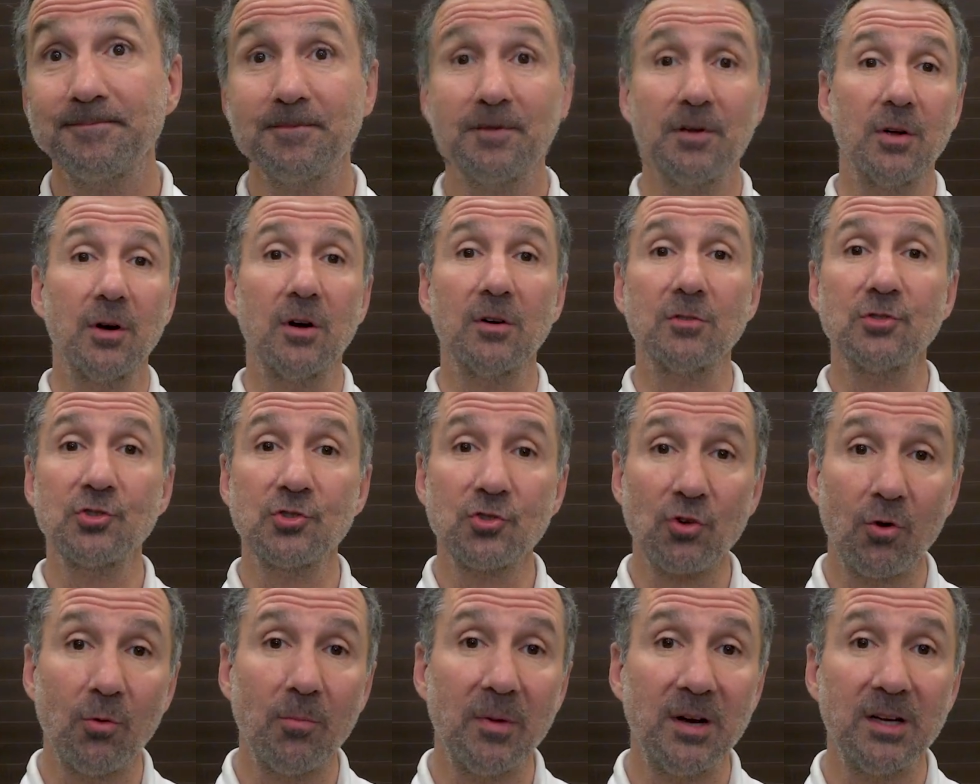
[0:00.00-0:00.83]
There are
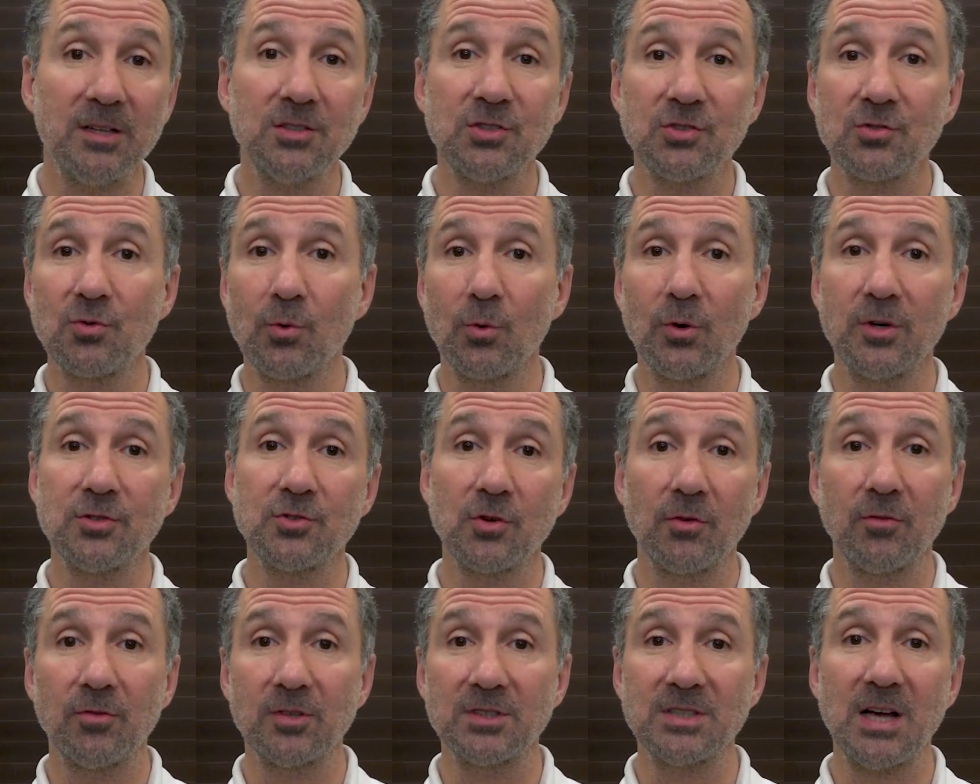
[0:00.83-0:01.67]
so many stories
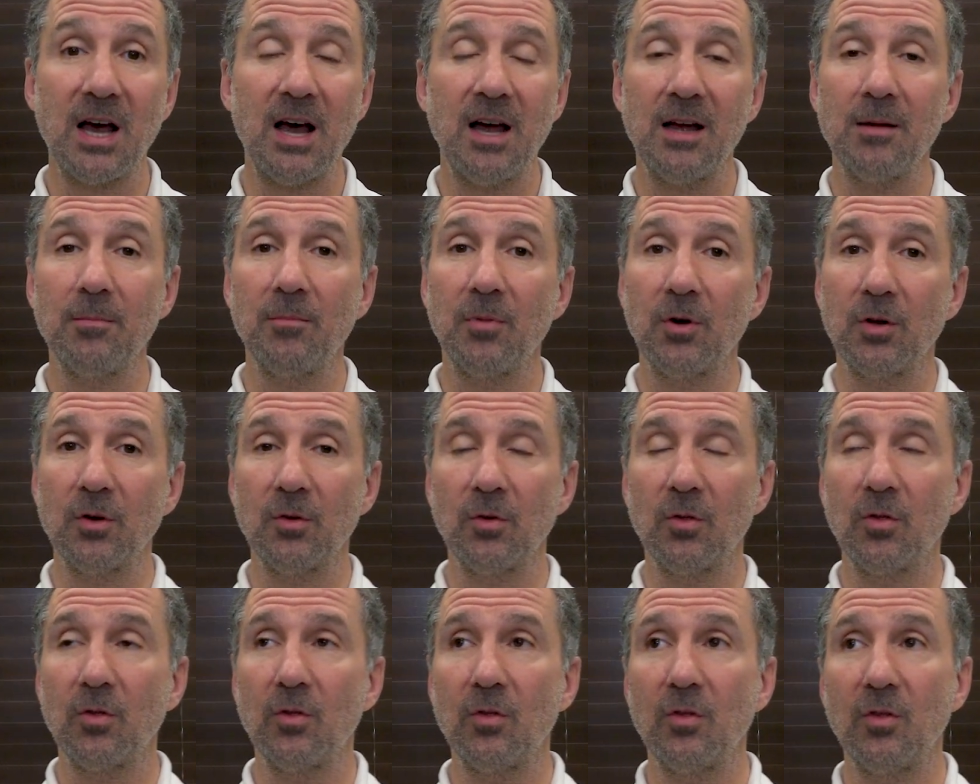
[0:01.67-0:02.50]
over time, but
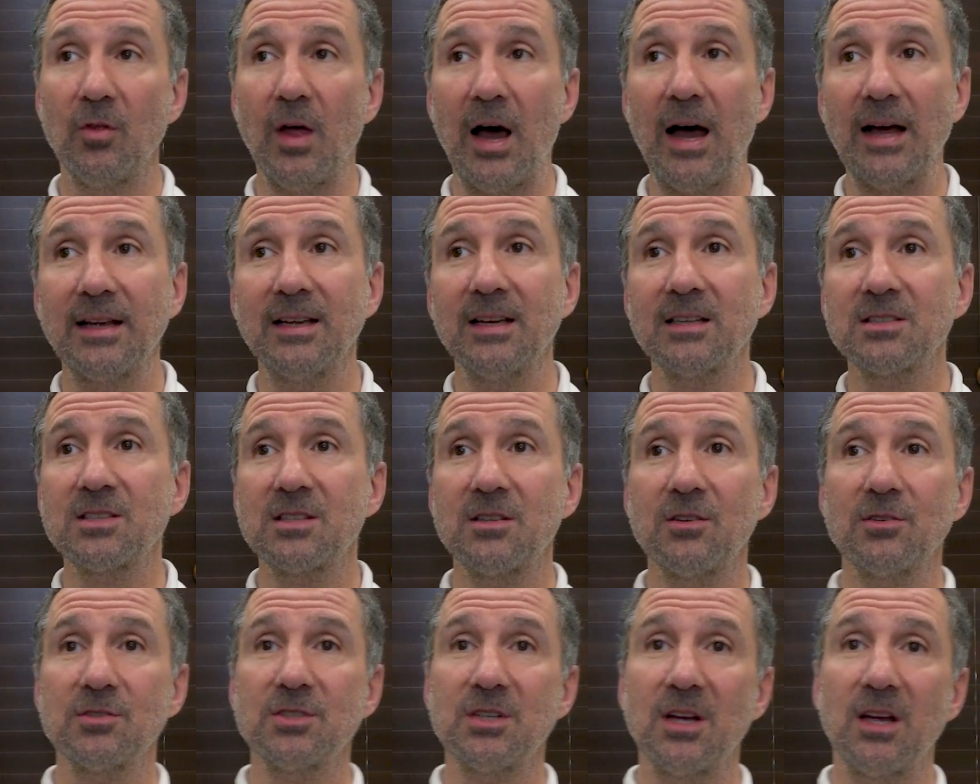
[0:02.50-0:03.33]
I guess
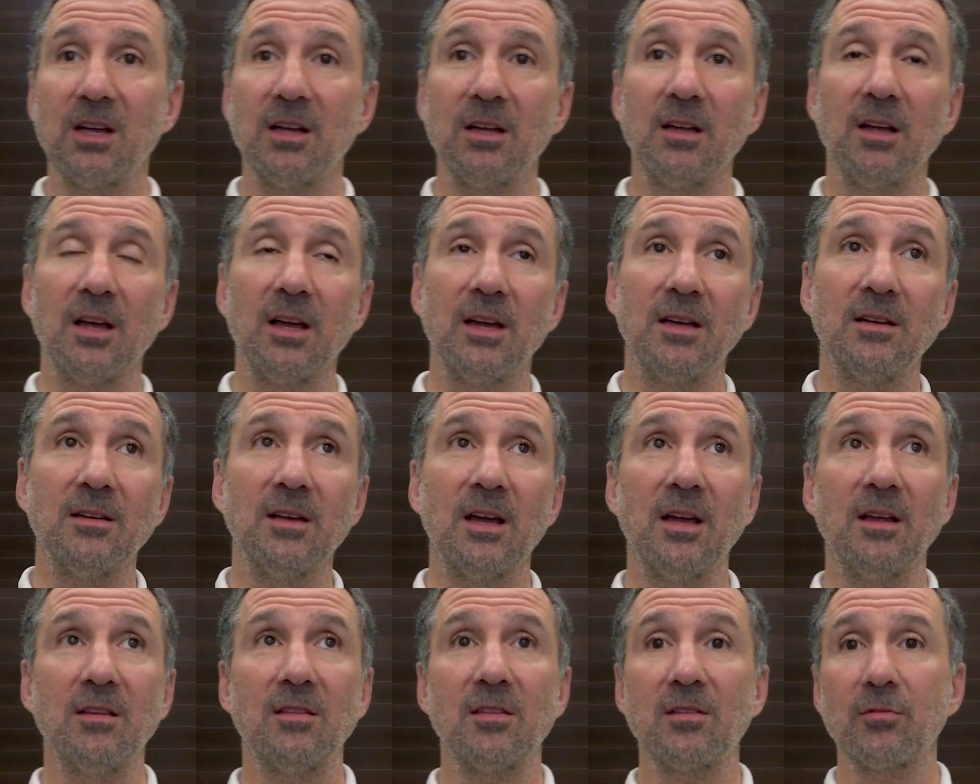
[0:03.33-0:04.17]
there's a
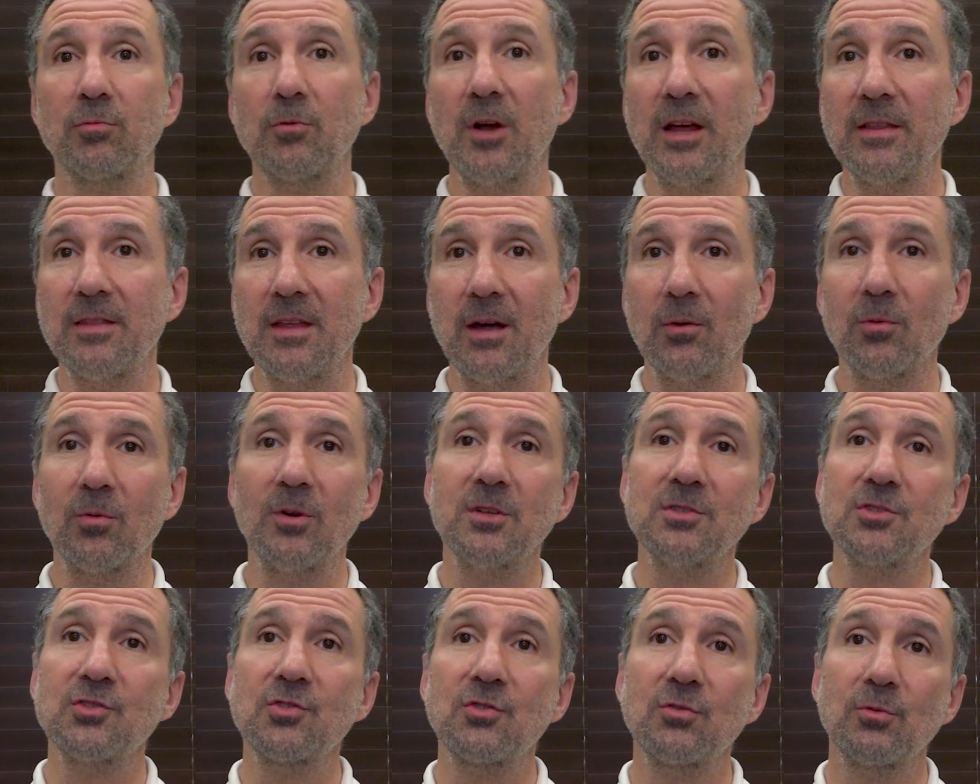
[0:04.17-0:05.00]
thread that
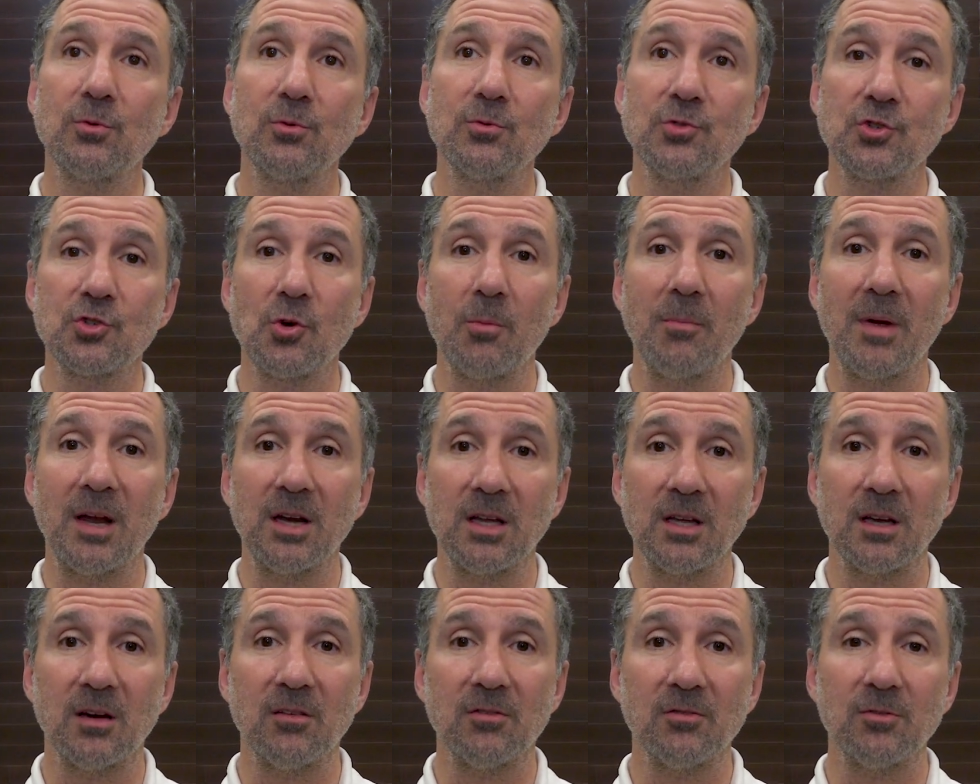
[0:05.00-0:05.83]
runs through so
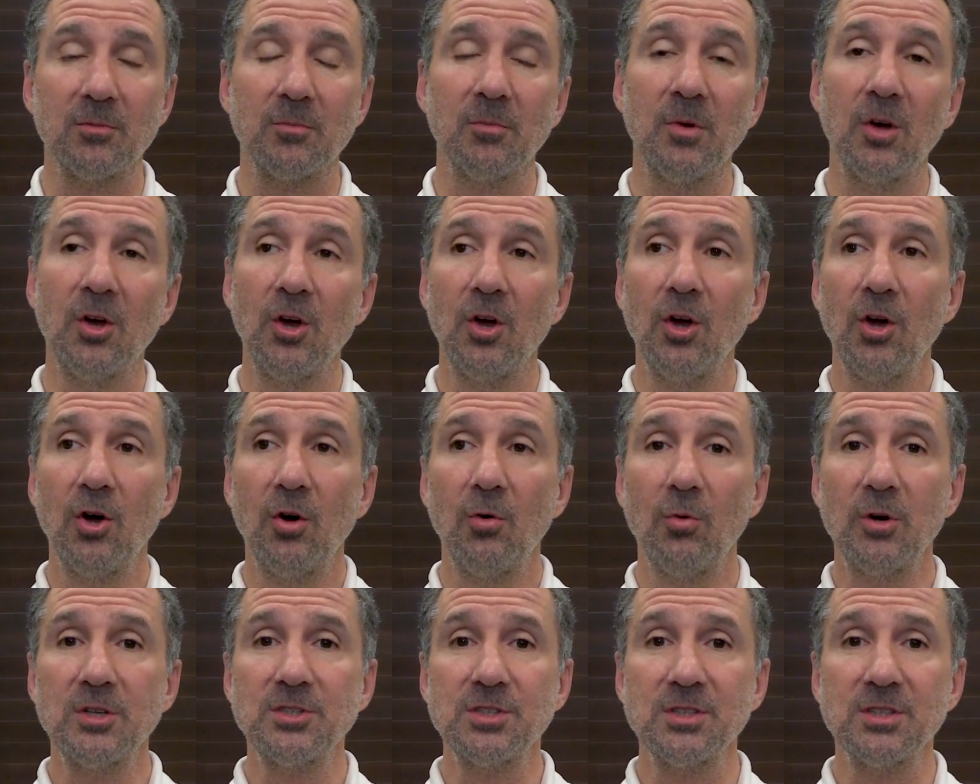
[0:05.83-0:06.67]
many of them,
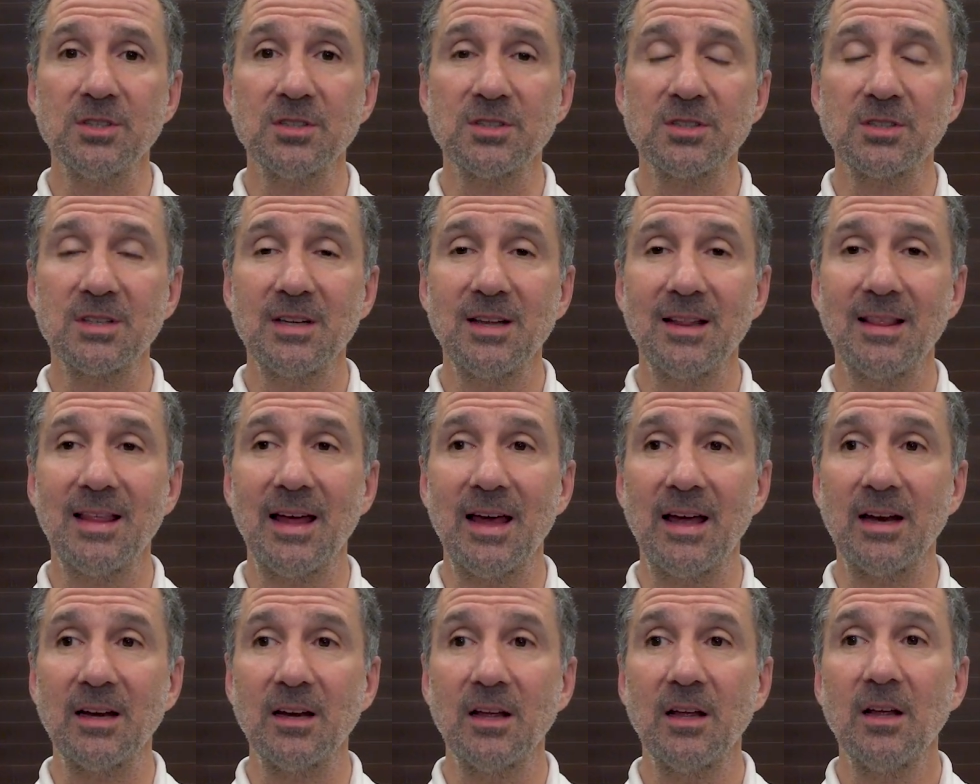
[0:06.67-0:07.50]
which is
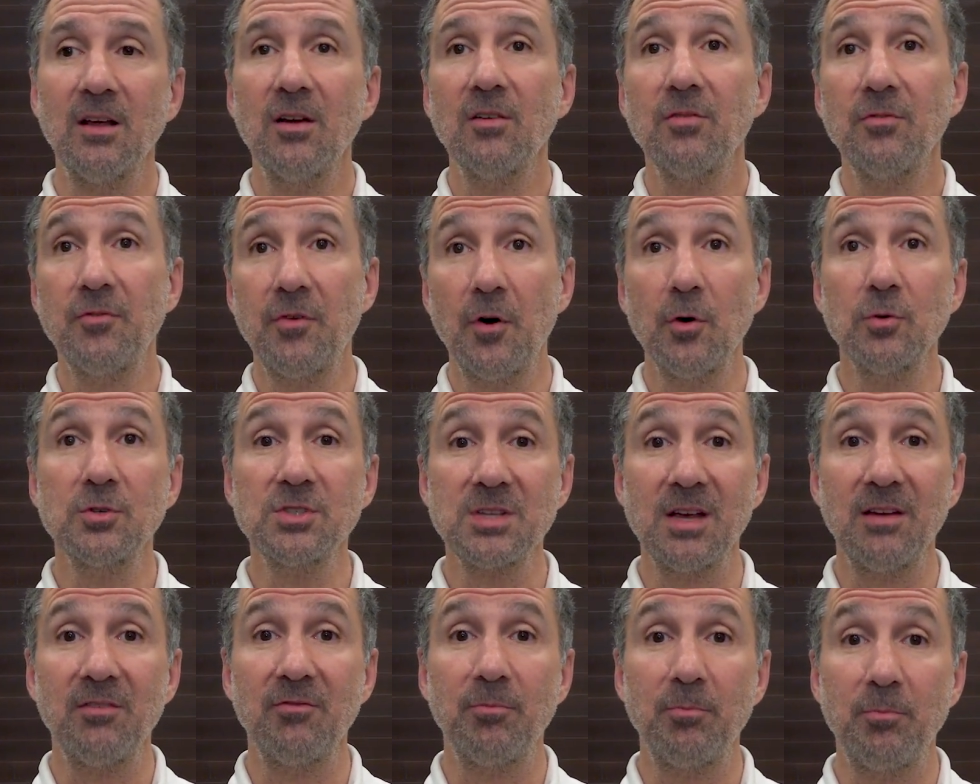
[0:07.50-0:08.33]
that folks
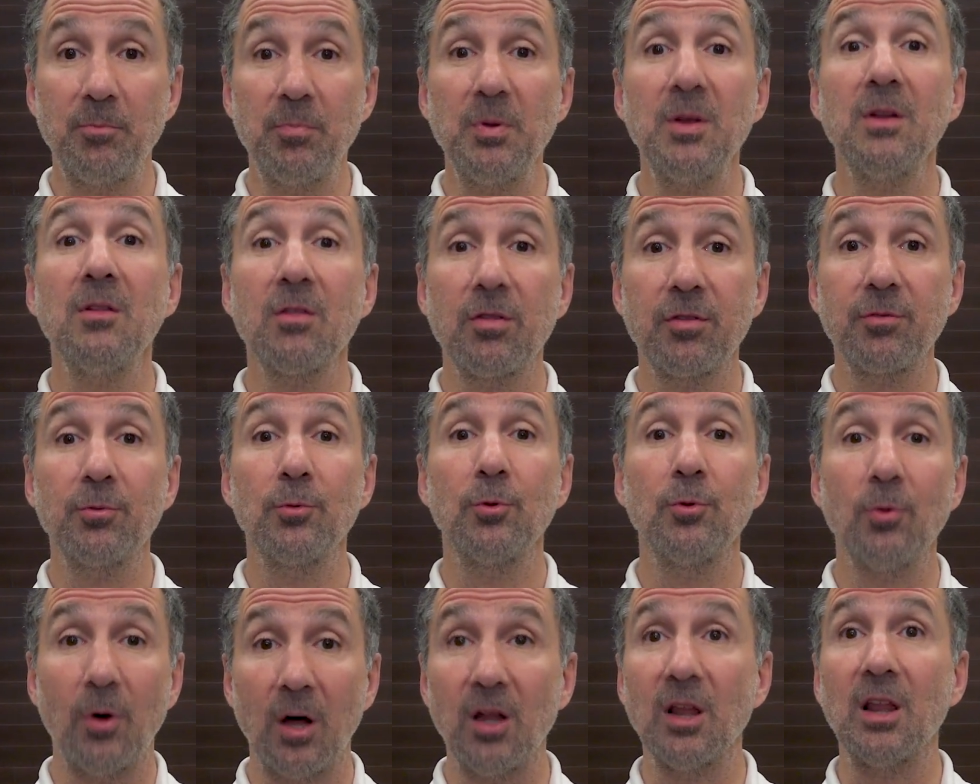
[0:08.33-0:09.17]
have been
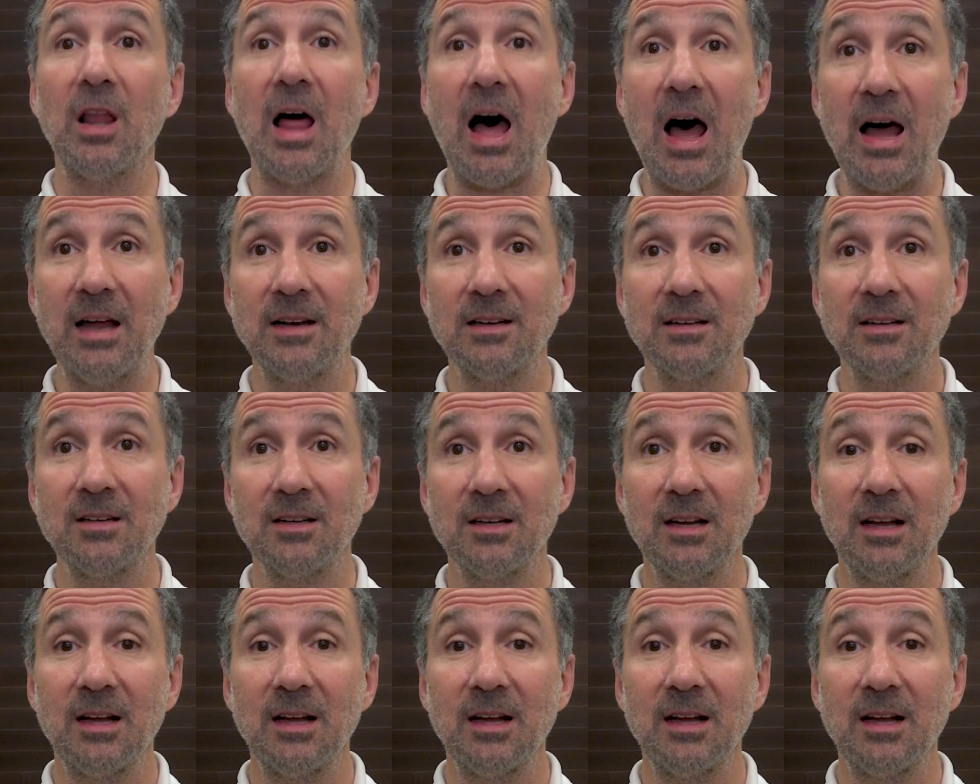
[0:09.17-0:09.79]
through a lot,